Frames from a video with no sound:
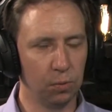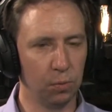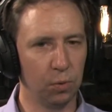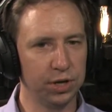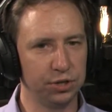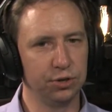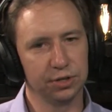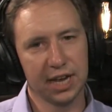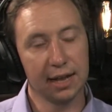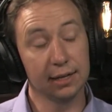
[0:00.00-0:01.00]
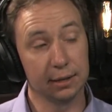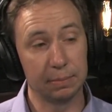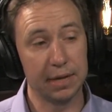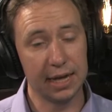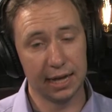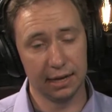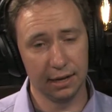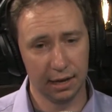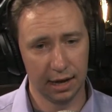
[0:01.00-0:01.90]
what you're telling me,